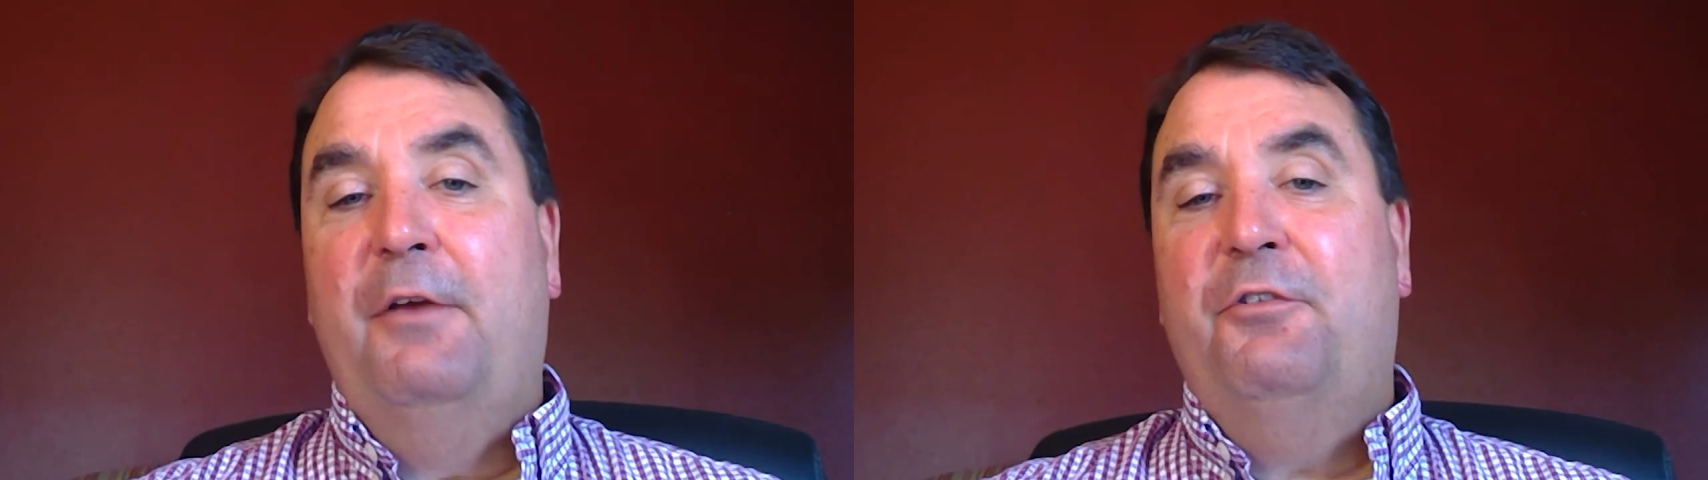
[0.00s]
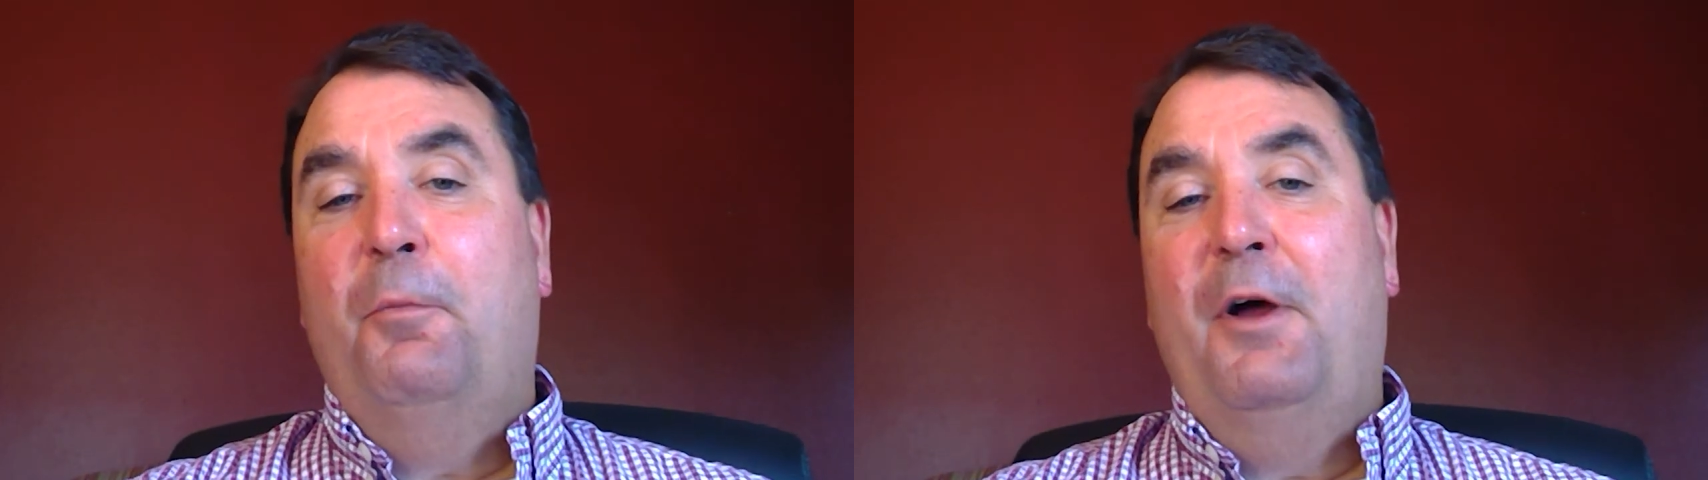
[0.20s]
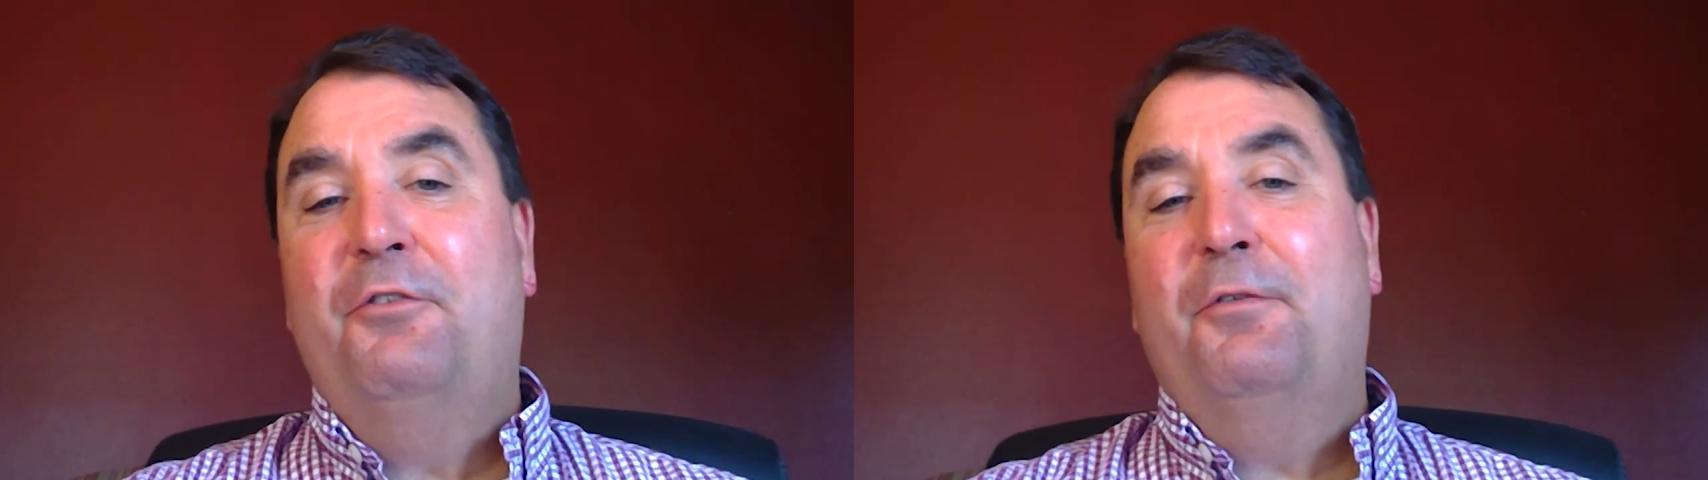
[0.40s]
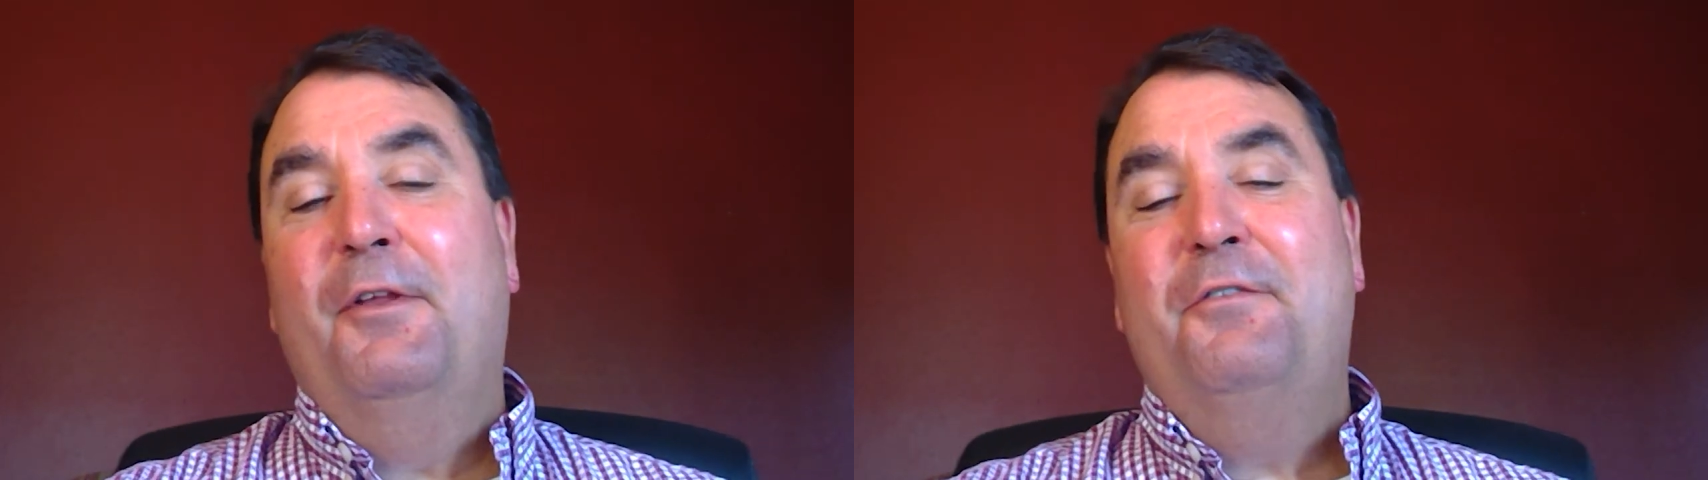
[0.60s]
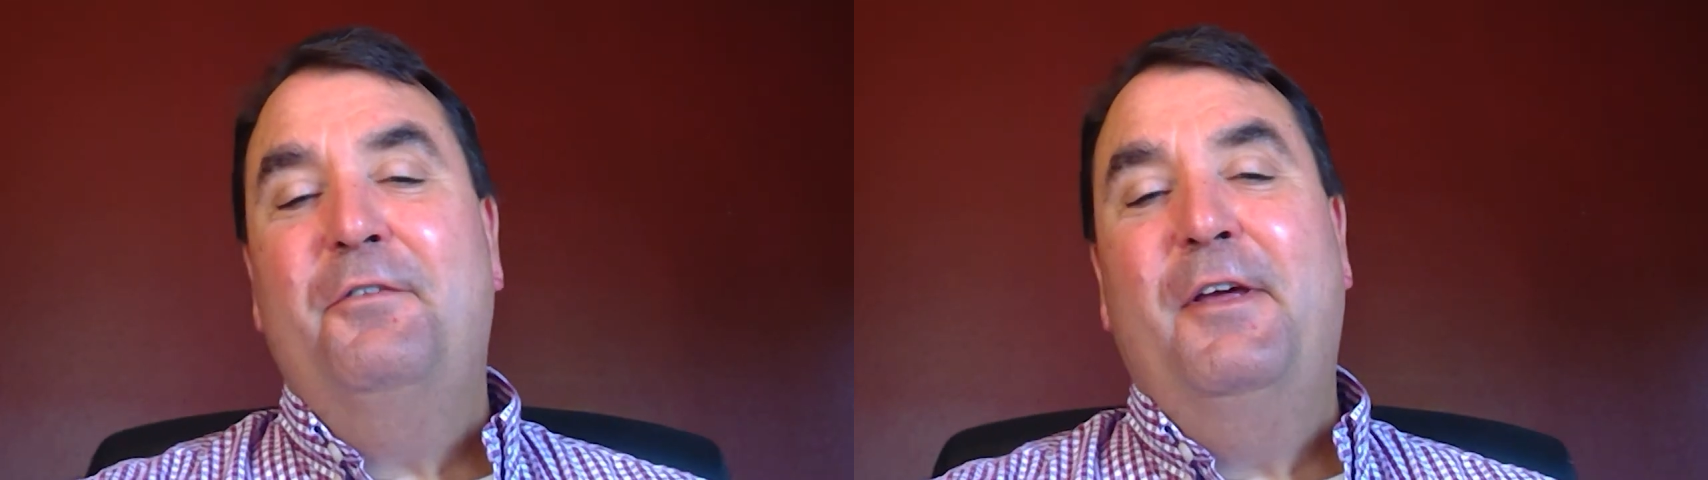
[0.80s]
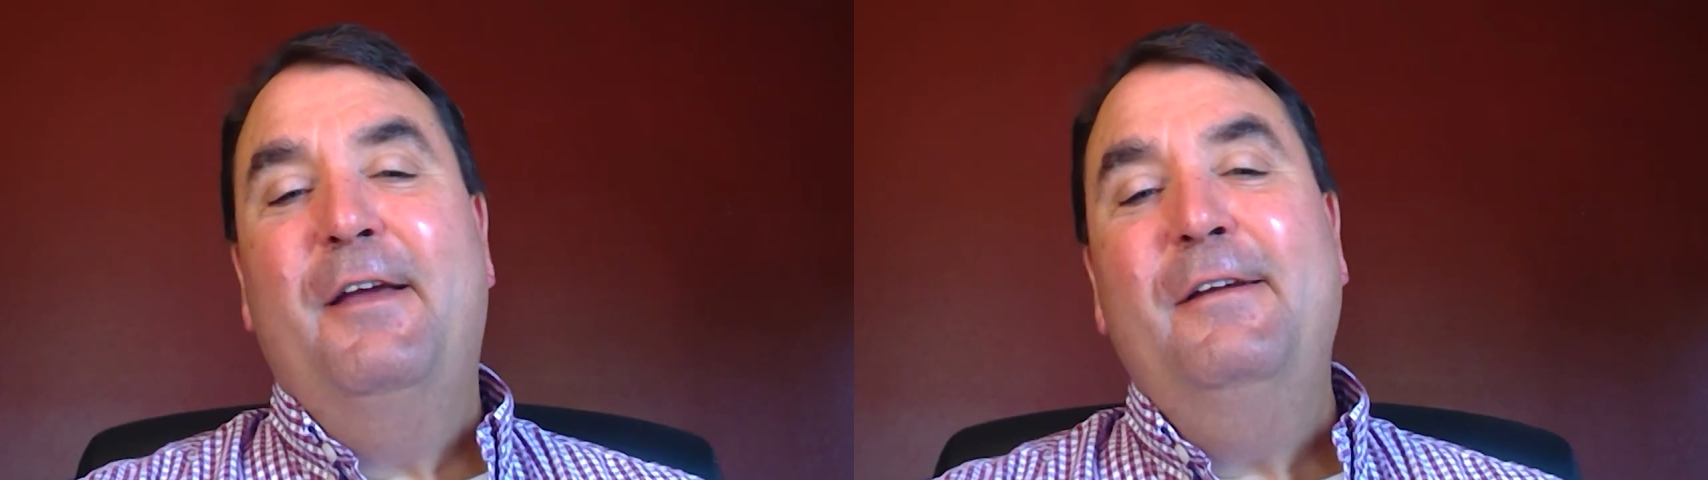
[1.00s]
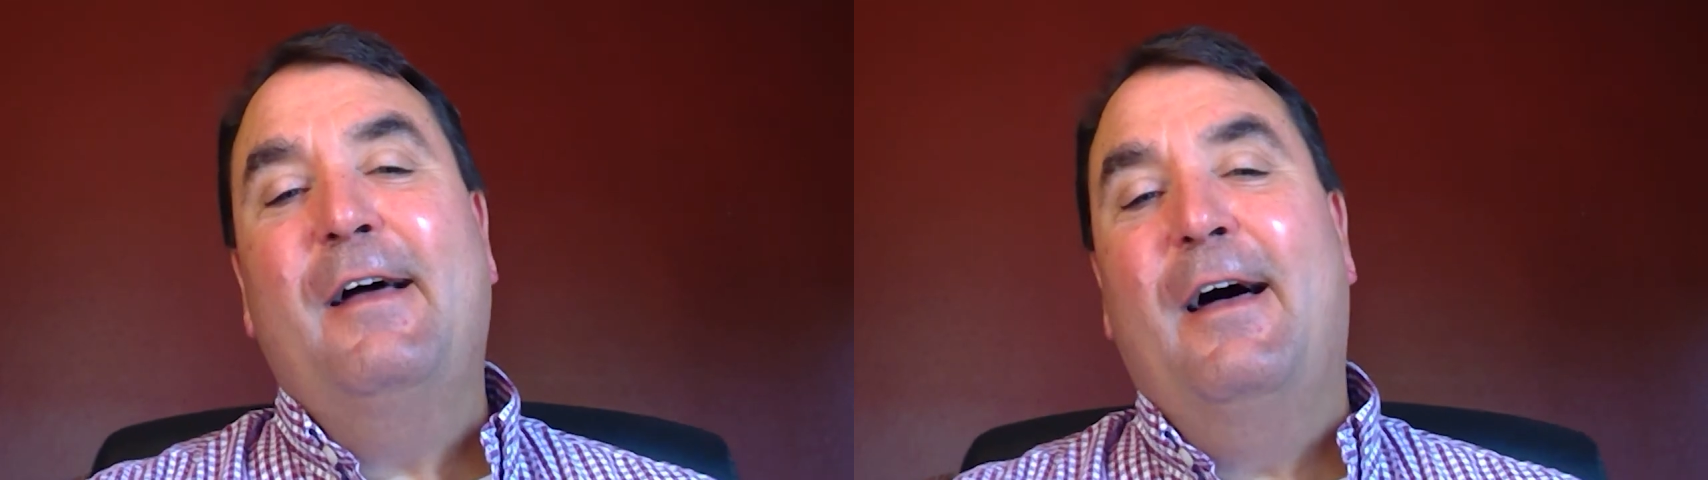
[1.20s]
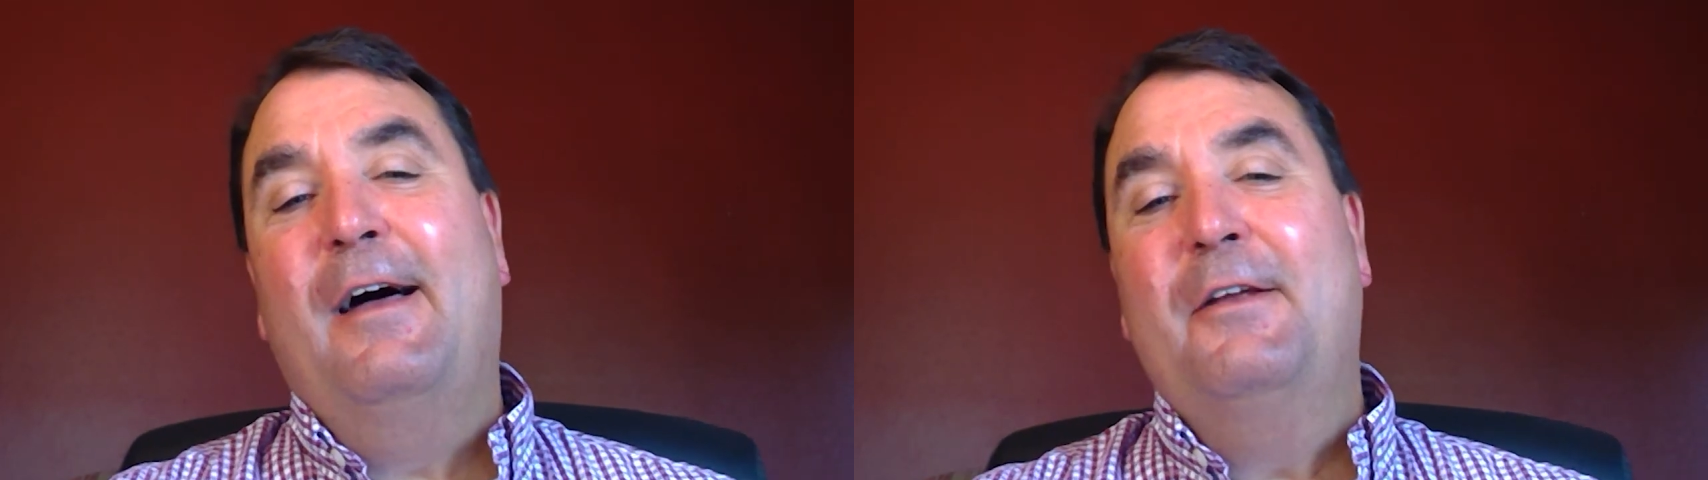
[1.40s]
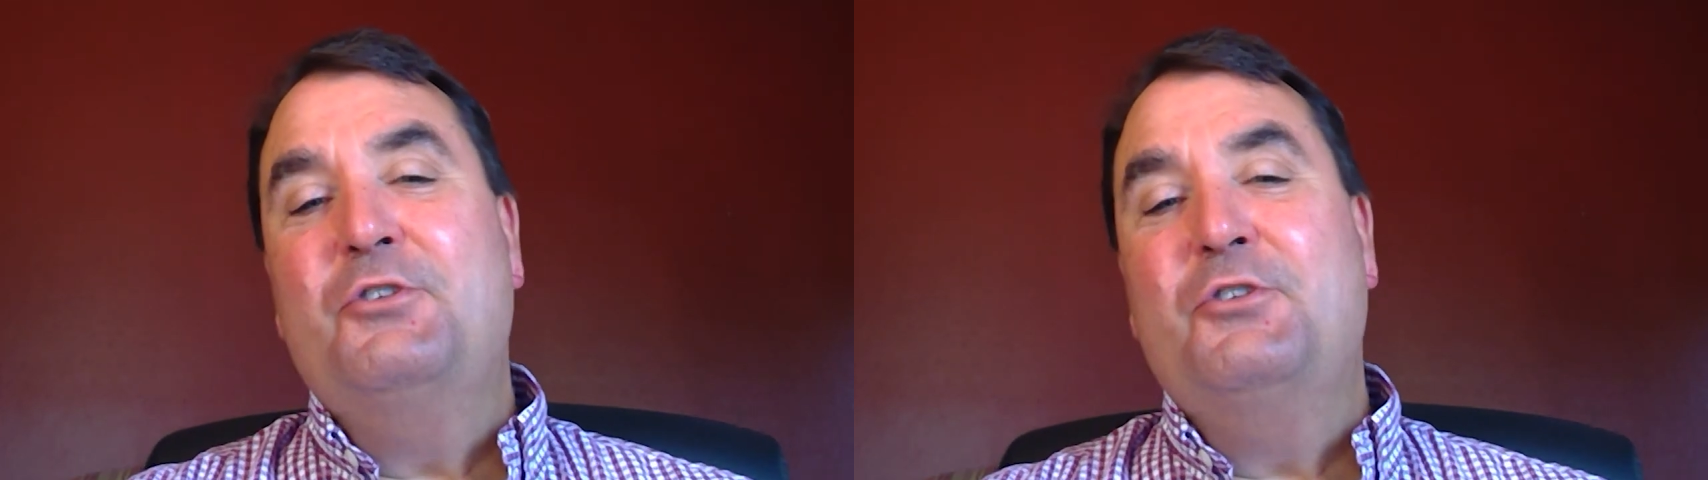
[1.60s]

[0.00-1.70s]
Thanks so much for listening.